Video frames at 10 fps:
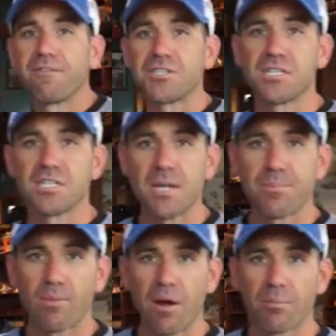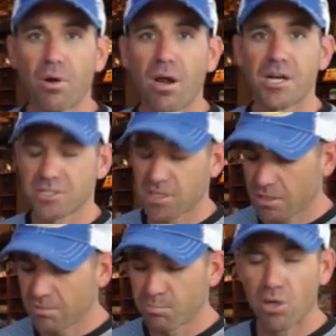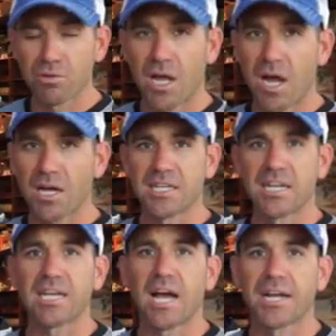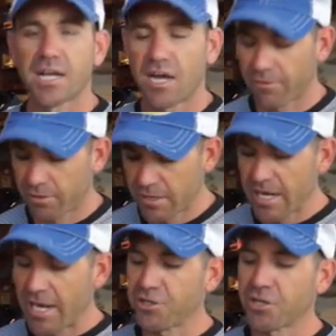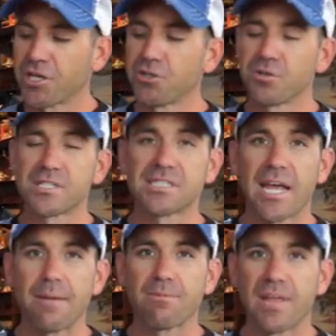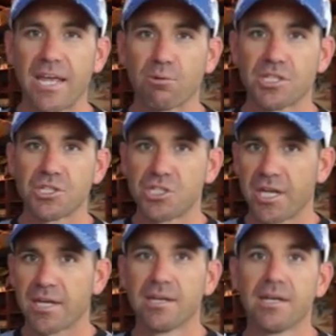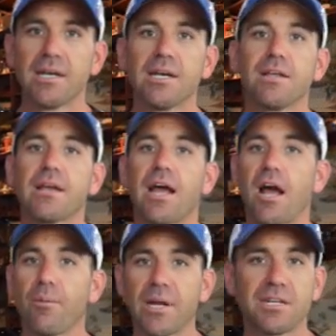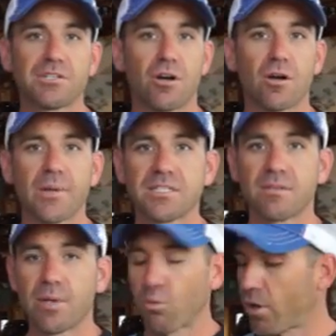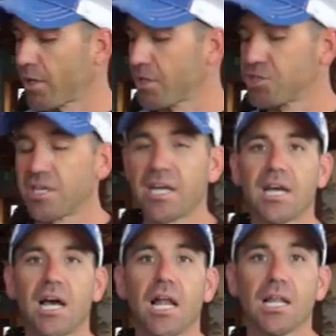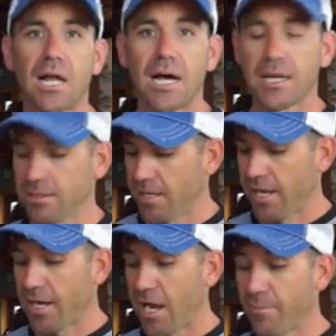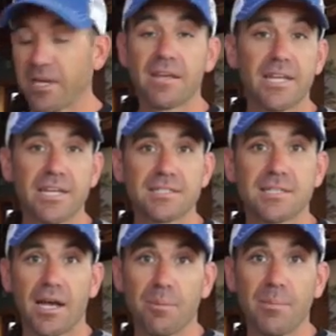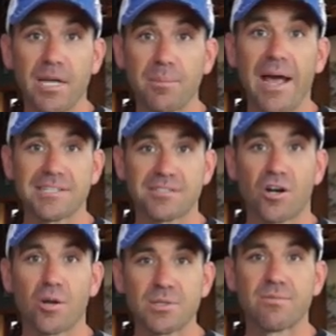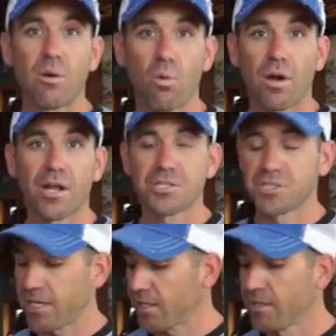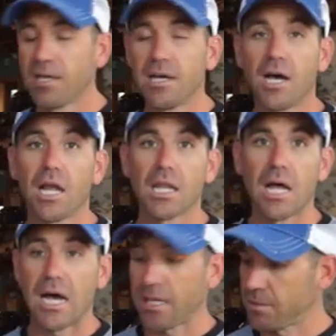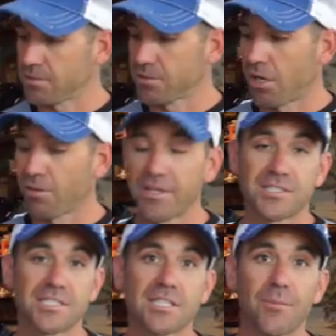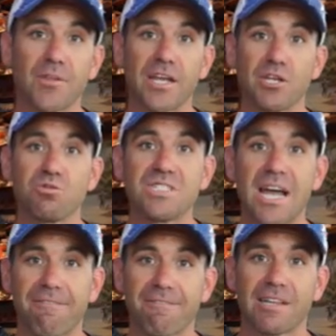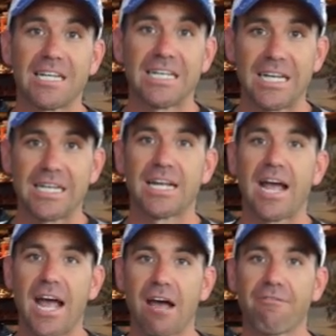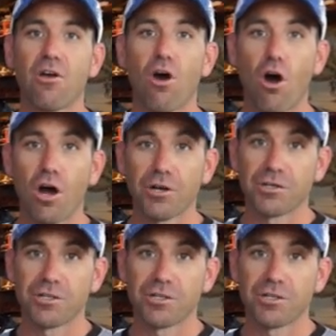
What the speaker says: fish it deep around brush, boat docks, any kind of cover, and you're going to do the same thing with the jig. How many tournaments have been won on a jig? A lot. And how many of these big bass tournaments have been won on a jig? A lot. So this is something that you definitely need to have on your